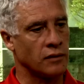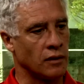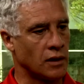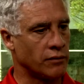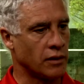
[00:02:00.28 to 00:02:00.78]
to the
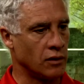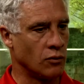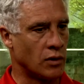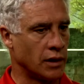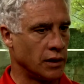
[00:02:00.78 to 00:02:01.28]
level that you
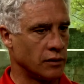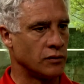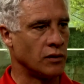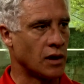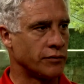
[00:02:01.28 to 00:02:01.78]
want to get
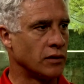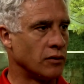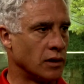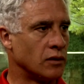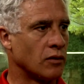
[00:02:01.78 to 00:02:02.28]
to, you have to do
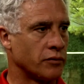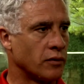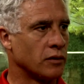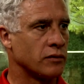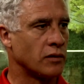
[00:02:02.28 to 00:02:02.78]
indoor
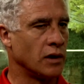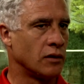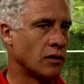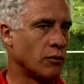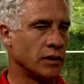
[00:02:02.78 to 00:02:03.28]
first.
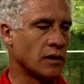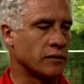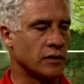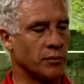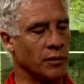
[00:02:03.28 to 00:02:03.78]
Indoor, we tell
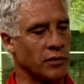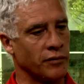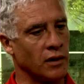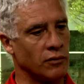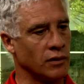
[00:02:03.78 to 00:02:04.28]
some people
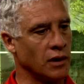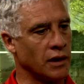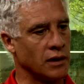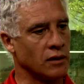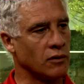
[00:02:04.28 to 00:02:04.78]
if they don't really
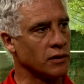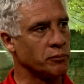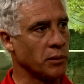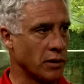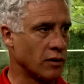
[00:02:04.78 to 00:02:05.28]
like indoor, it
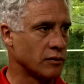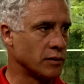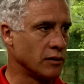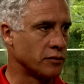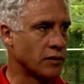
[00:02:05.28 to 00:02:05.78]
prepares them at
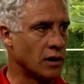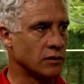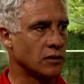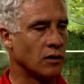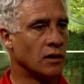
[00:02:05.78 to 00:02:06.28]
least for
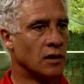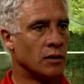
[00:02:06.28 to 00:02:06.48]
outdoor.